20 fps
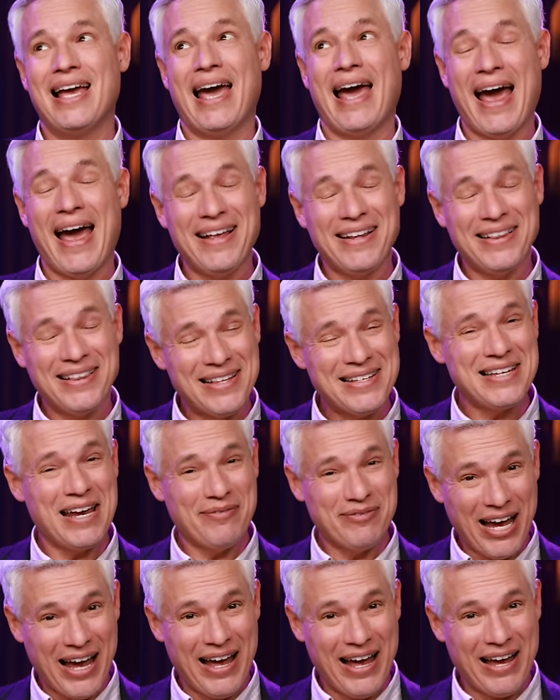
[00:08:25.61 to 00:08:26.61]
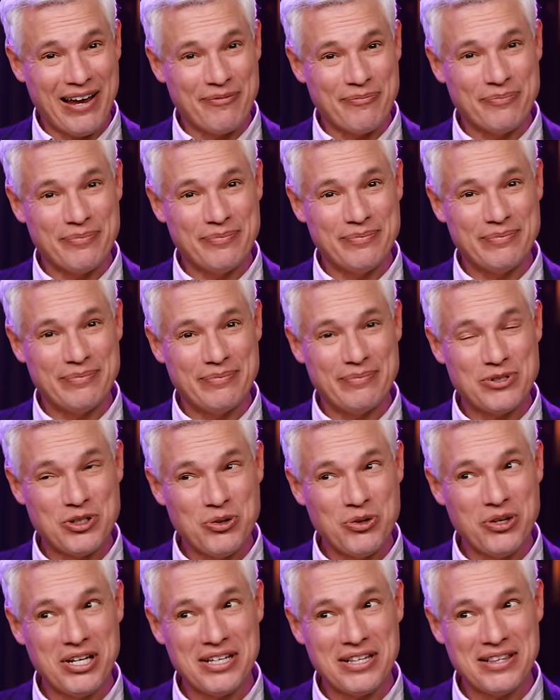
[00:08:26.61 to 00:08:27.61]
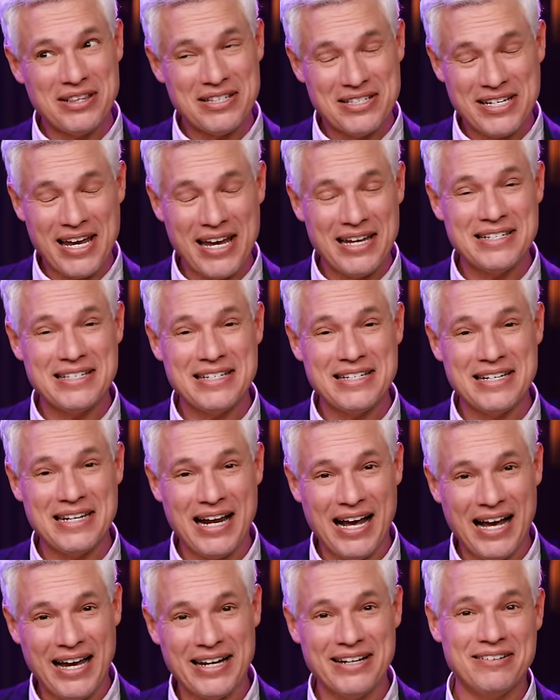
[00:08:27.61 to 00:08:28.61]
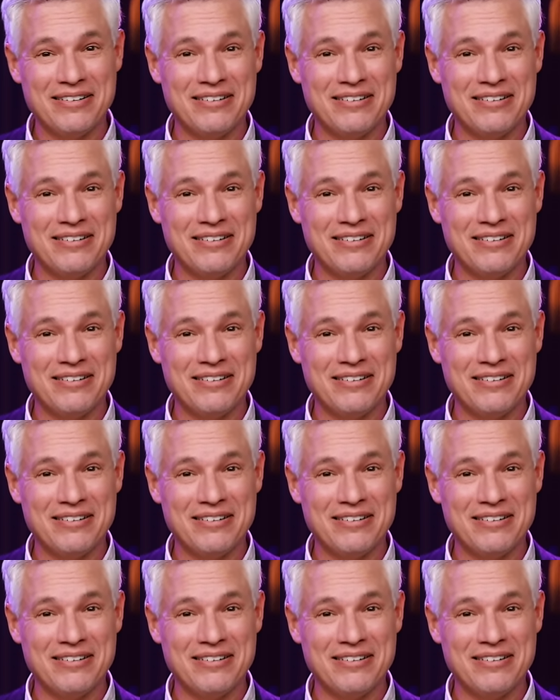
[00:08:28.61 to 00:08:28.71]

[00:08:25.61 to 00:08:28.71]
At the same time, shooting the Z8, Z9